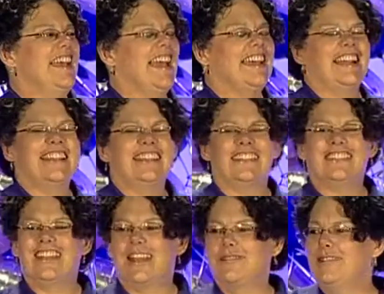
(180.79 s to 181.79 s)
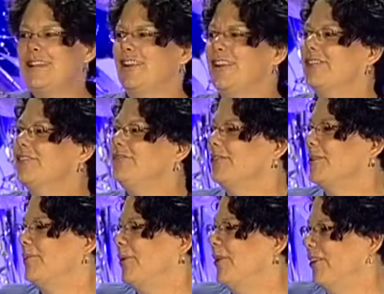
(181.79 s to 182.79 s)
And I thought, okay, we are here for a
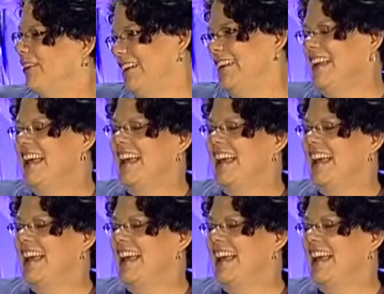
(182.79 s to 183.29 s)
party.